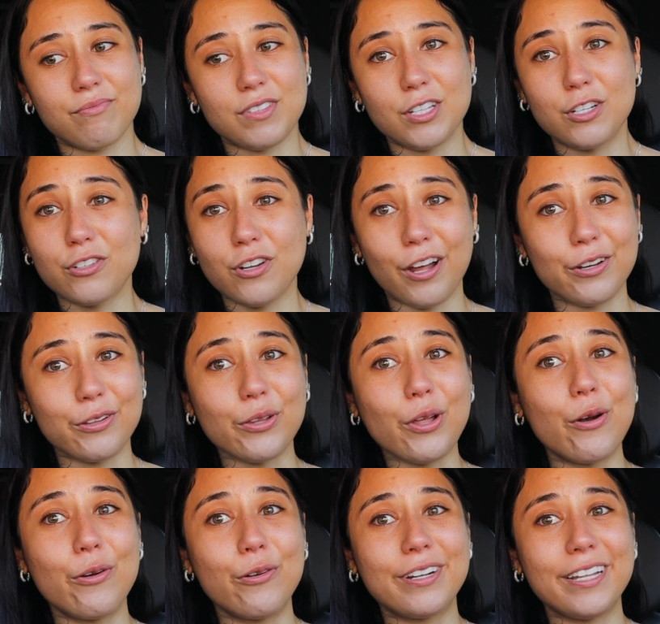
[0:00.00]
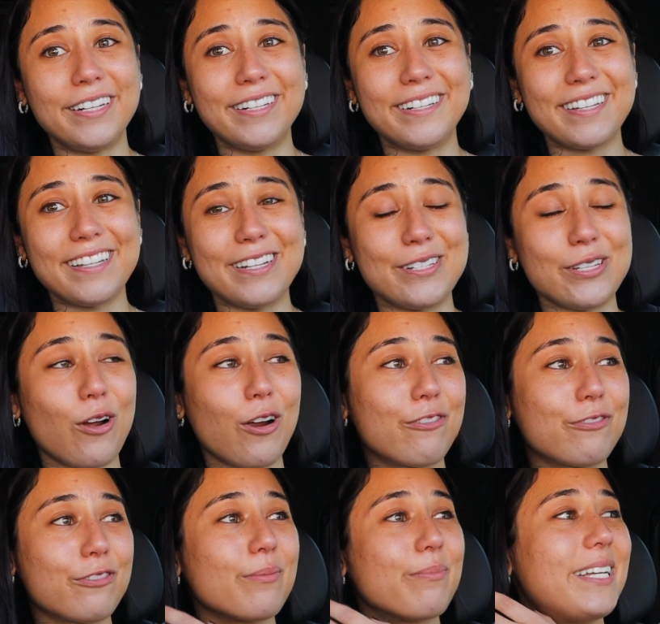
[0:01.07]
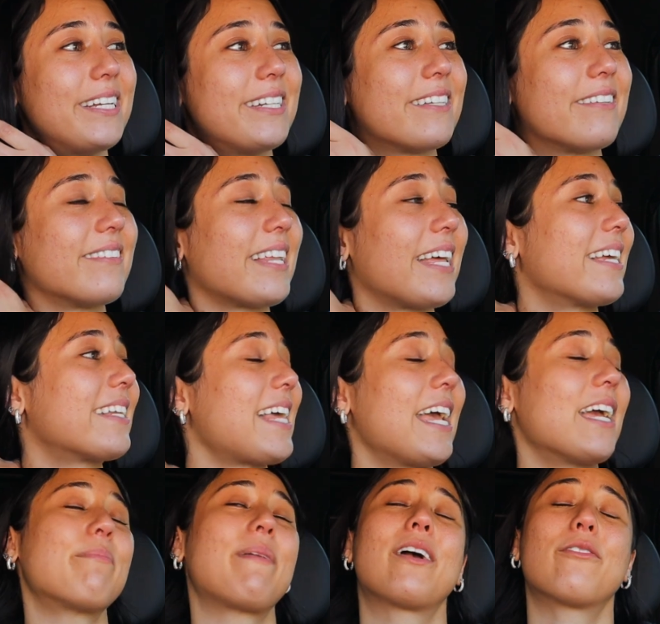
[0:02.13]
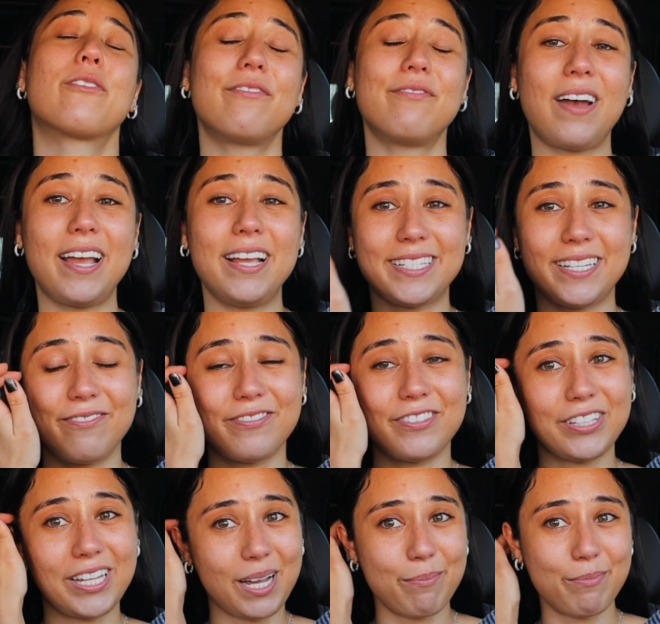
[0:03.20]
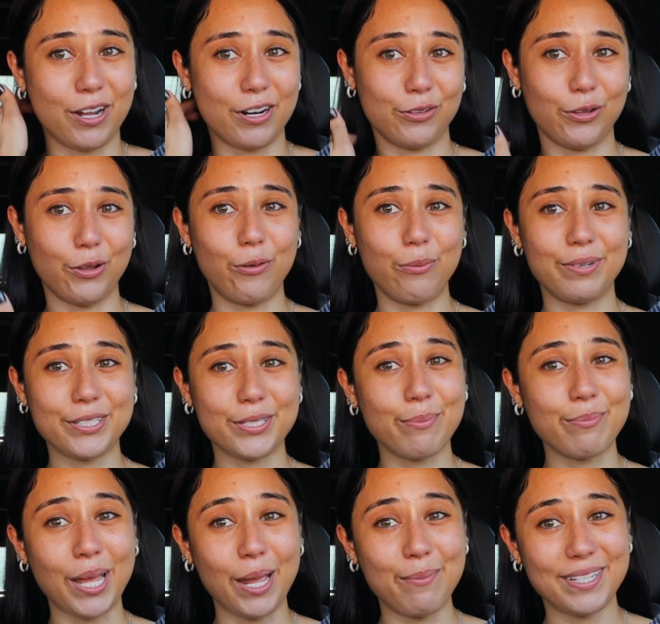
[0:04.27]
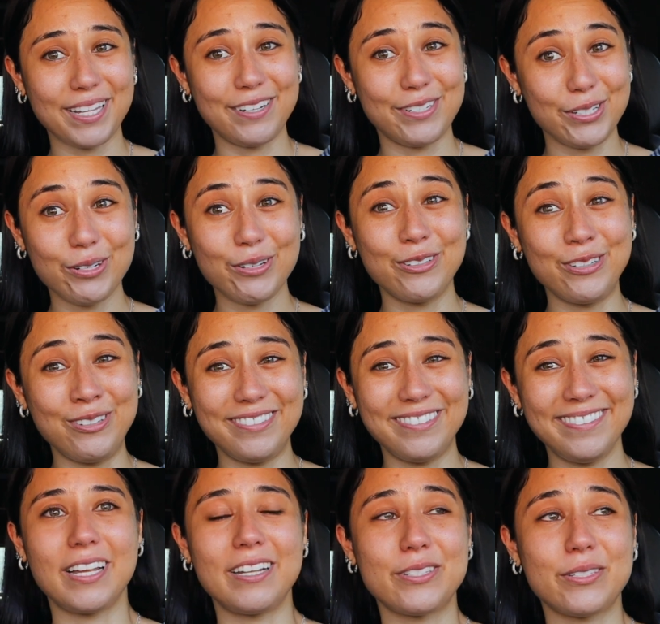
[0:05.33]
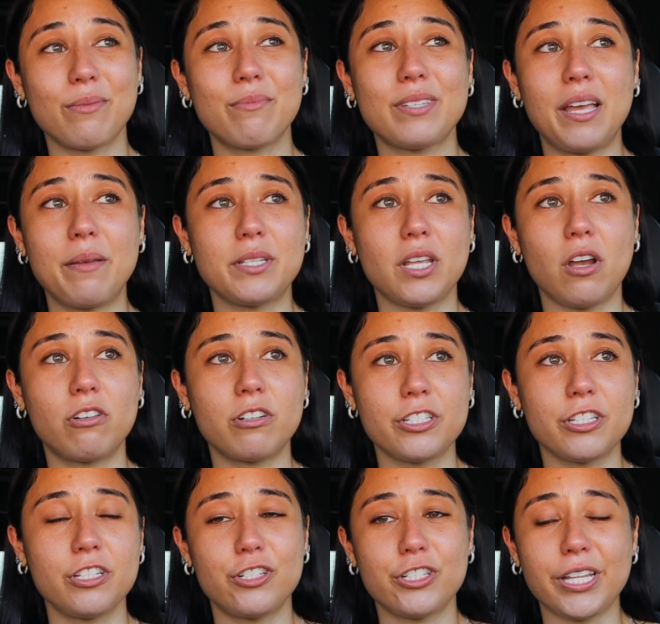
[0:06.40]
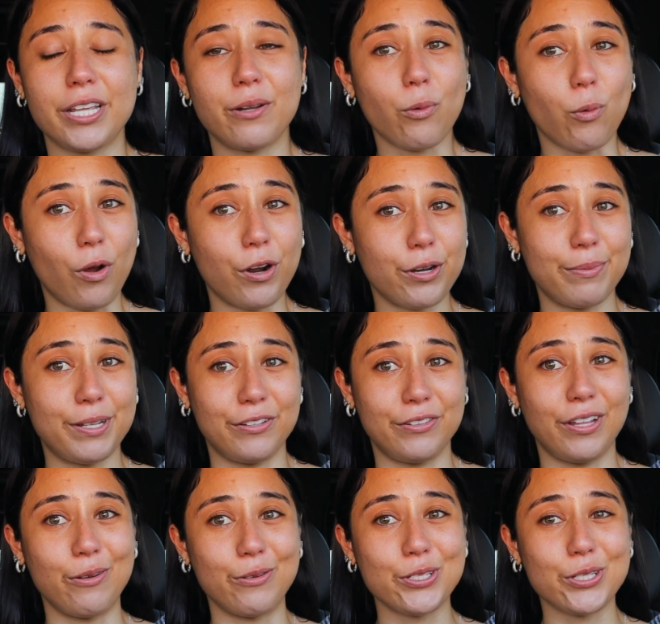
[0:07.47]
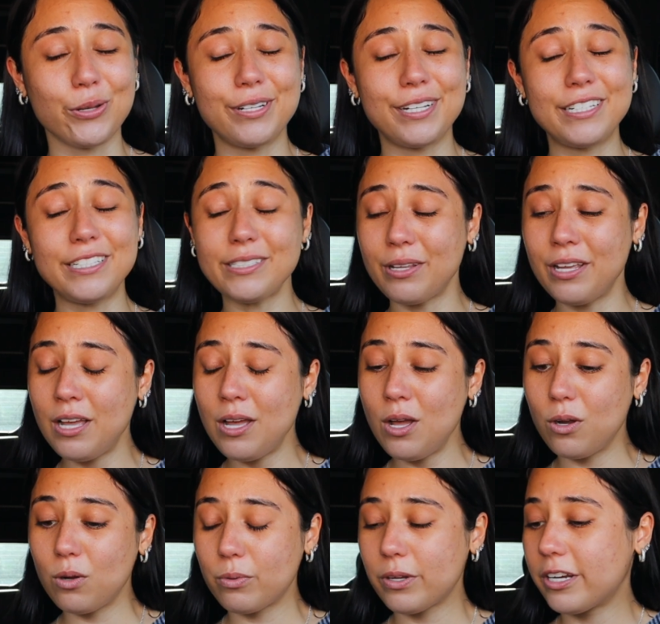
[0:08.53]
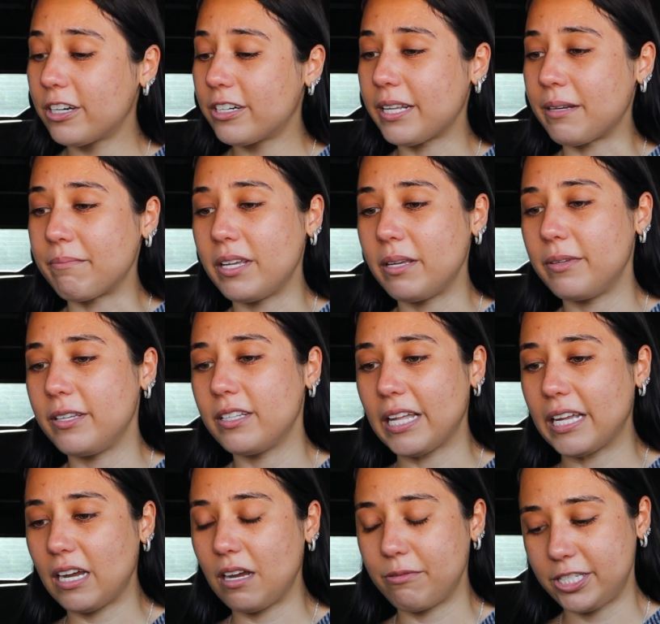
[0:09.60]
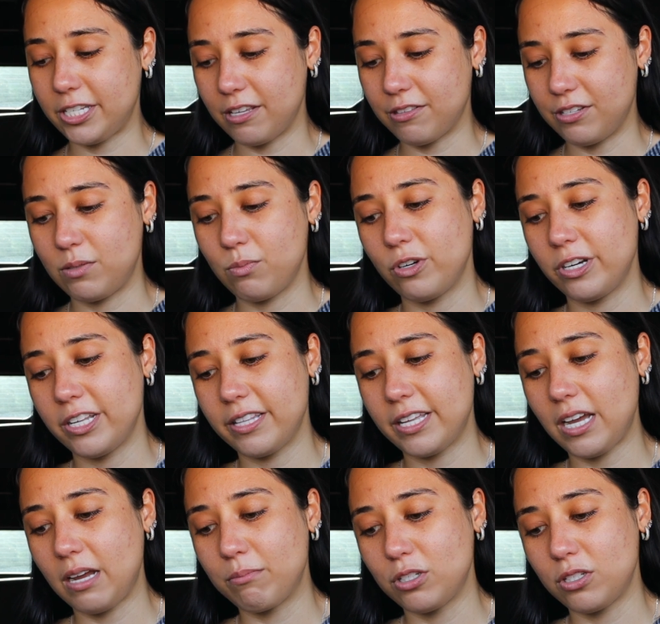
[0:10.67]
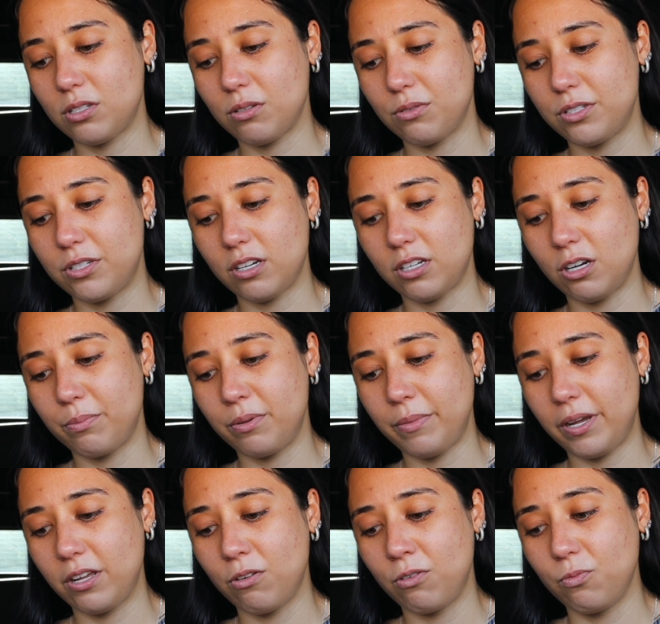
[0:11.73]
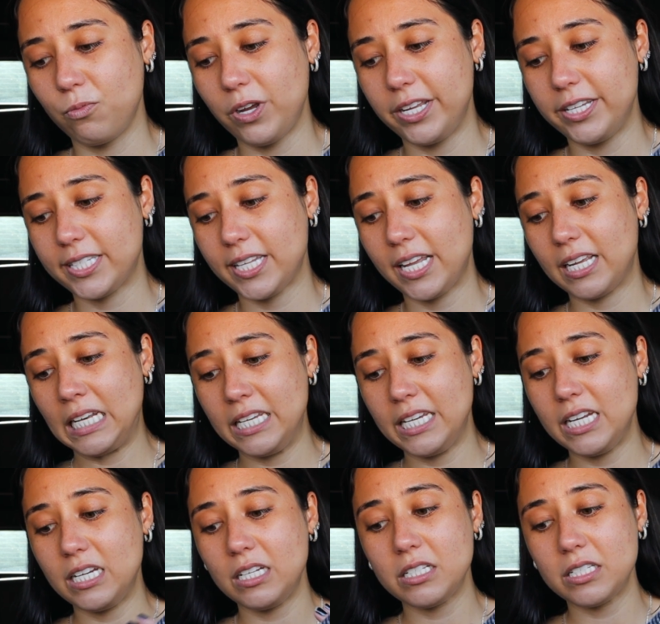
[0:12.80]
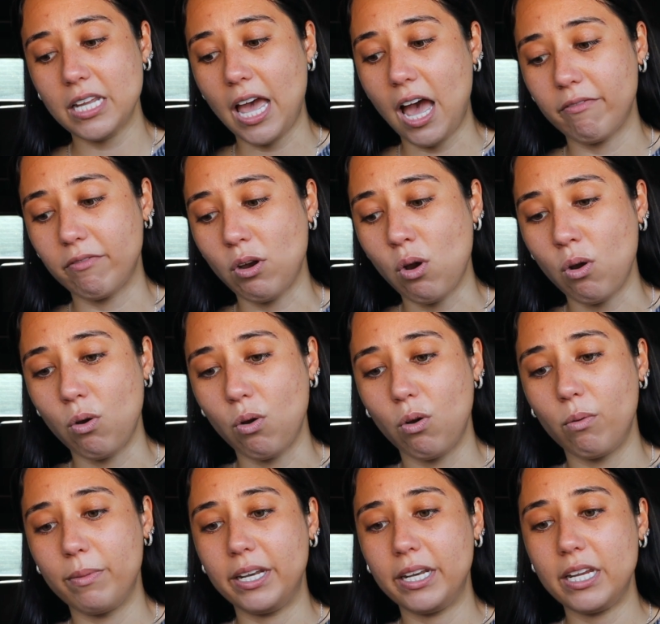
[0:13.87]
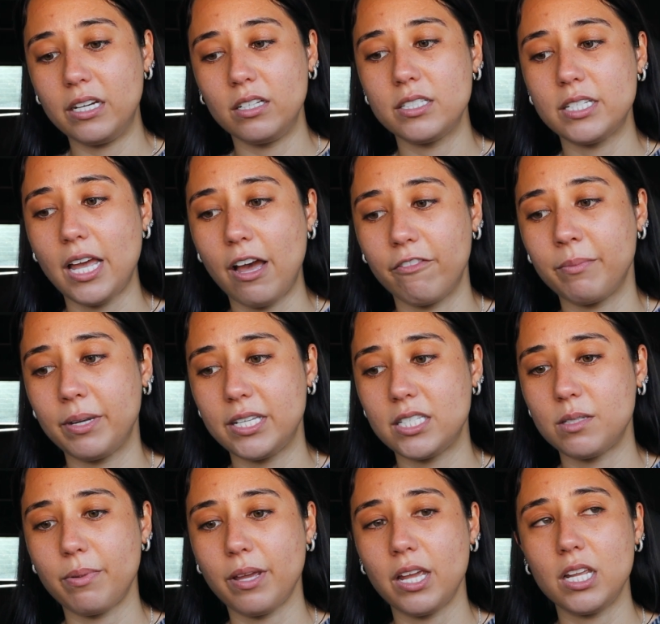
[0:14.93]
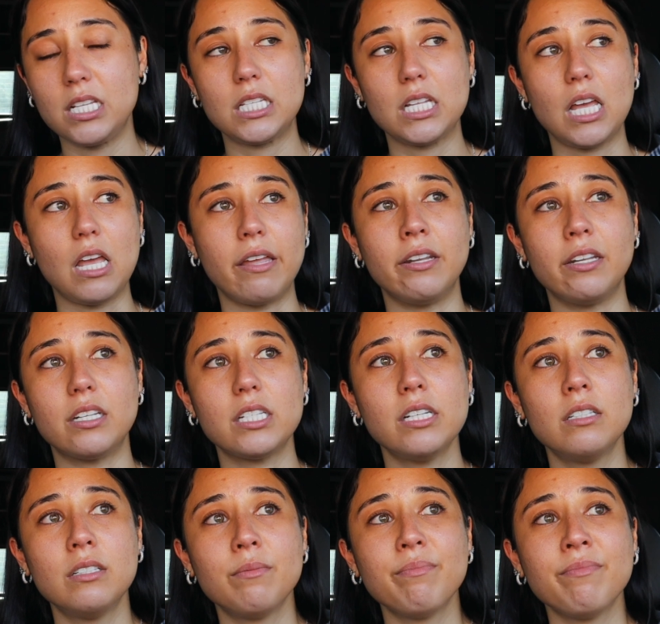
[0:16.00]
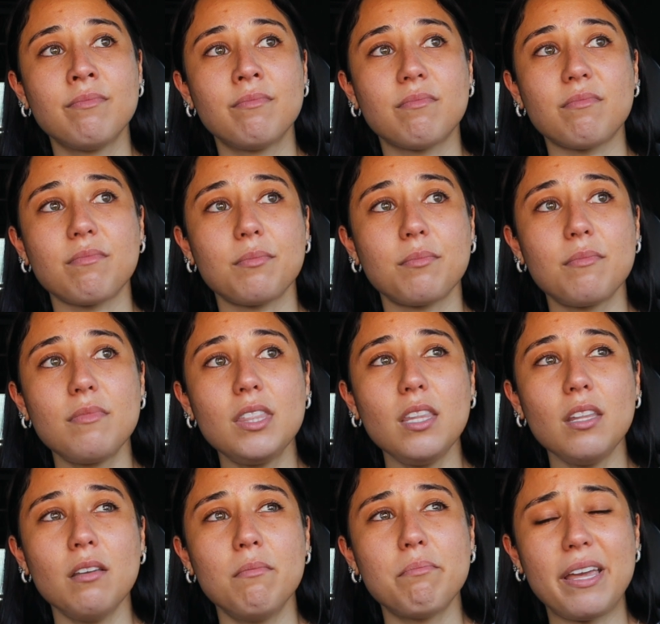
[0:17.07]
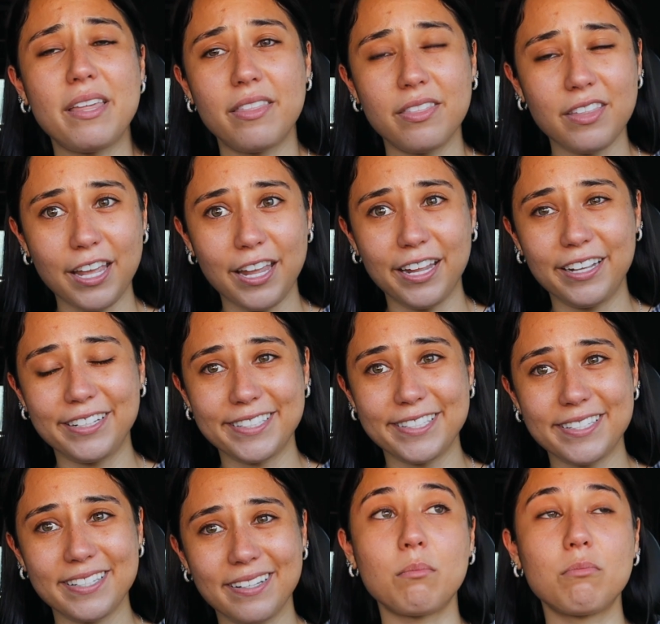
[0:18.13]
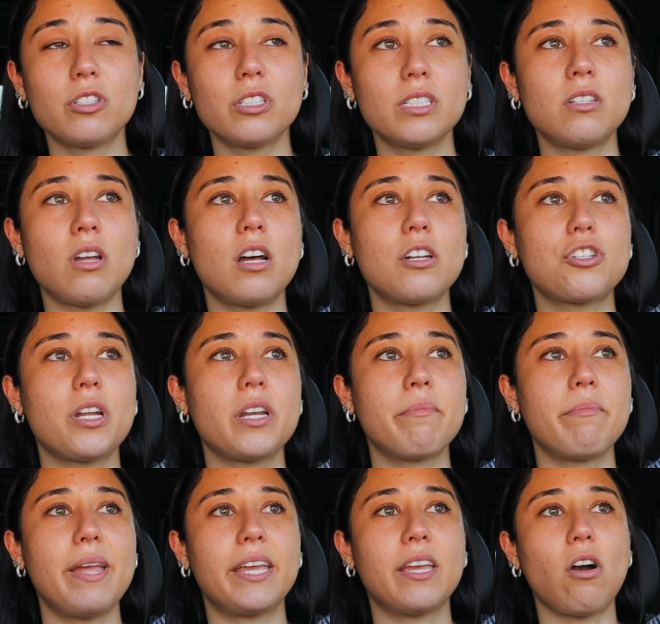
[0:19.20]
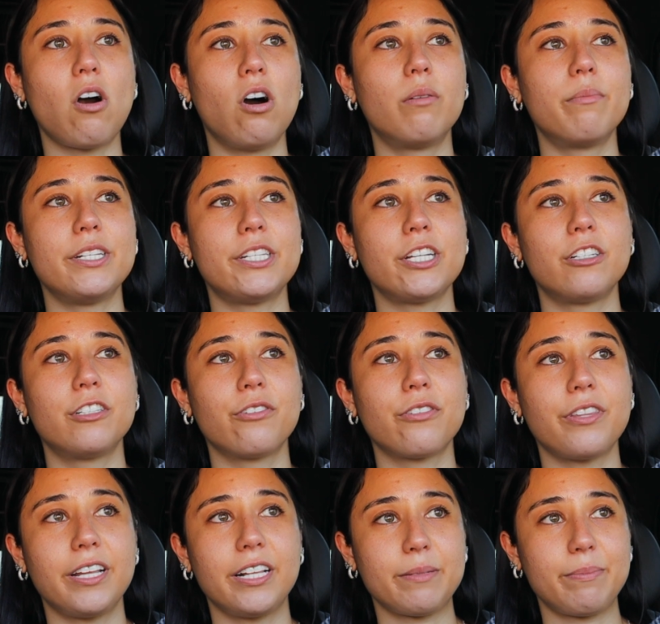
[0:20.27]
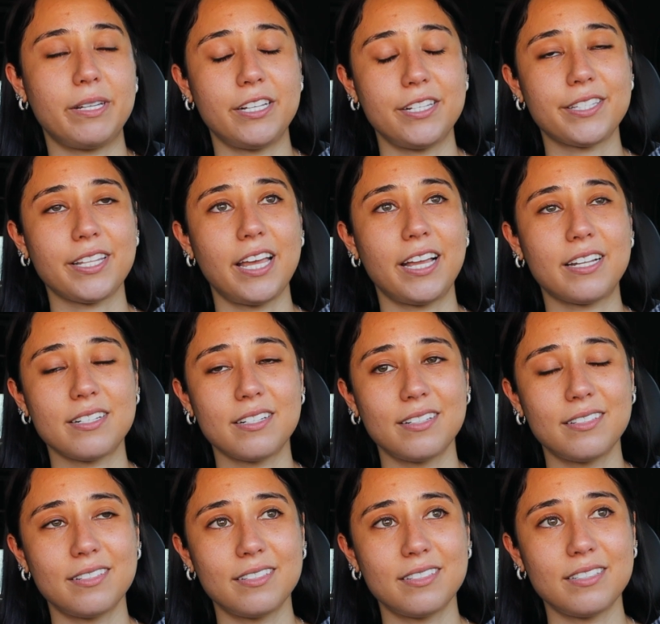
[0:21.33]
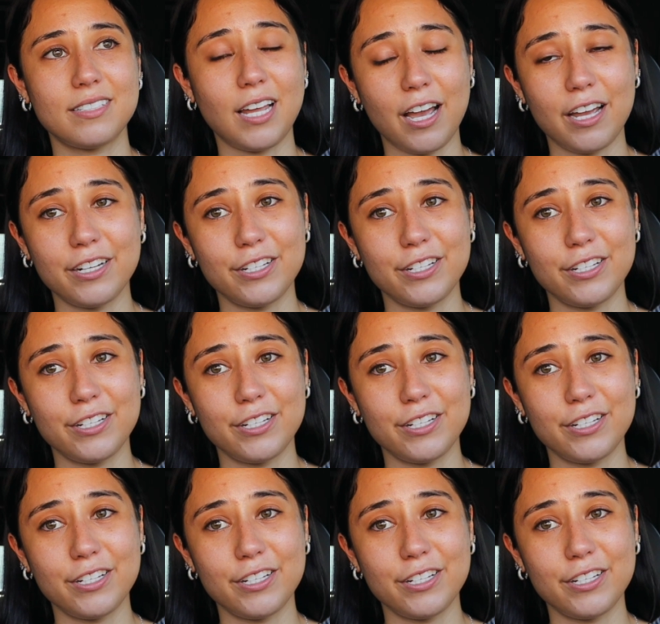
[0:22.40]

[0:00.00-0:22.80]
you're not alone, and it's hard for me to like take my own advice and feel like I'm not alone, but sometimes I do. And sometimes I honestly just like want to be alone, so it's weird. And maybe like I was saying this morning, like I'm just so stuck up in my own ways, like needing to have a home and needing to have my space and my things. I'm really not trying to make it all material things because like Thai